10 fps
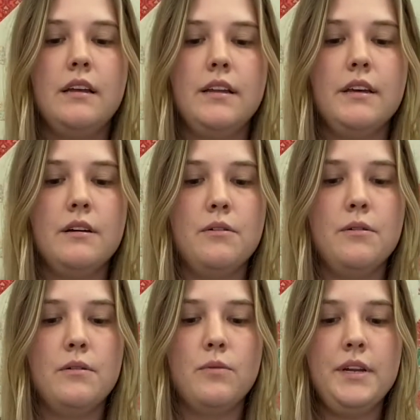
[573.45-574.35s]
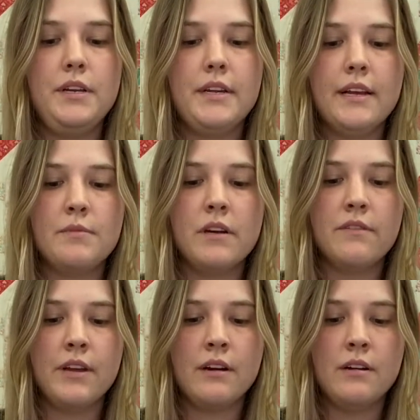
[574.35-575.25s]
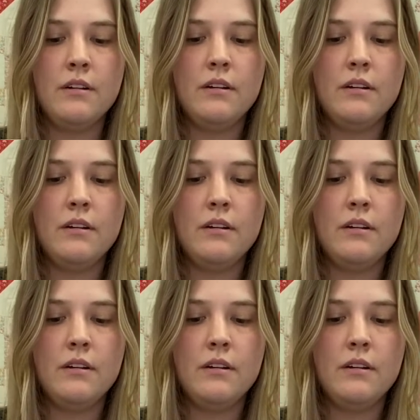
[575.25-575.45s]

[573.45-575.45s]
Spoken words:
So when you take them over there,